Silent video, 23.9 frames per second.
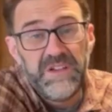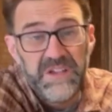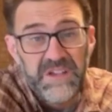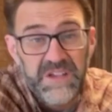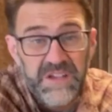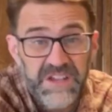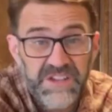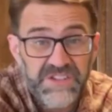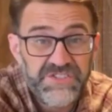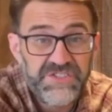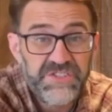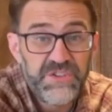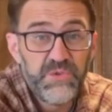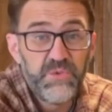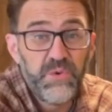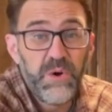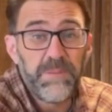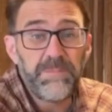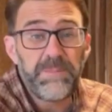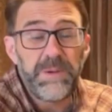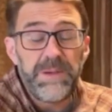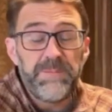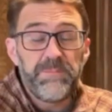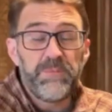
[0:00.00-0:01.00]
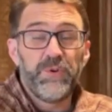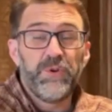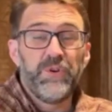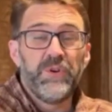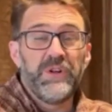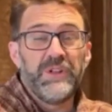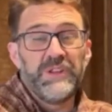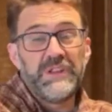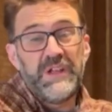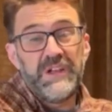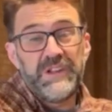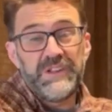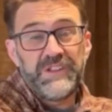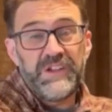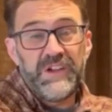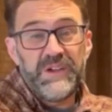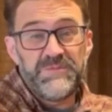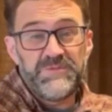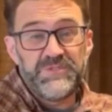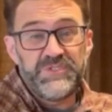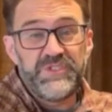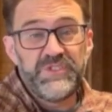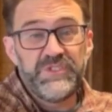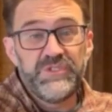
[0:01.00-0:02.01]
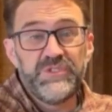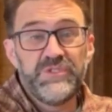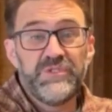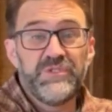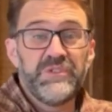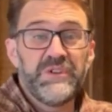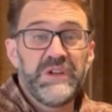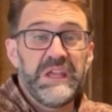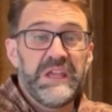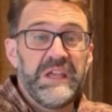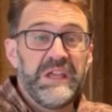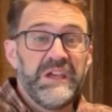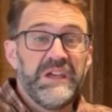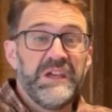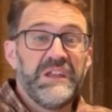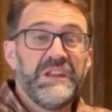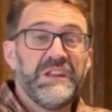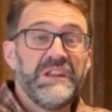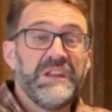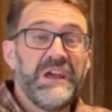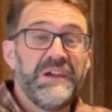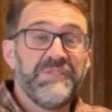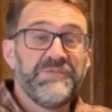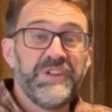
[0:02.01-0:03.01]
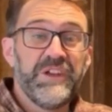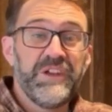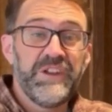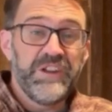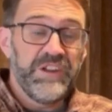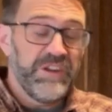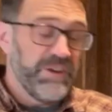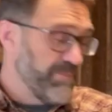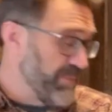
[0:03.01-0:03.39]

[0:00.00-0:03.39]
And so what people a lot of times do and have done in the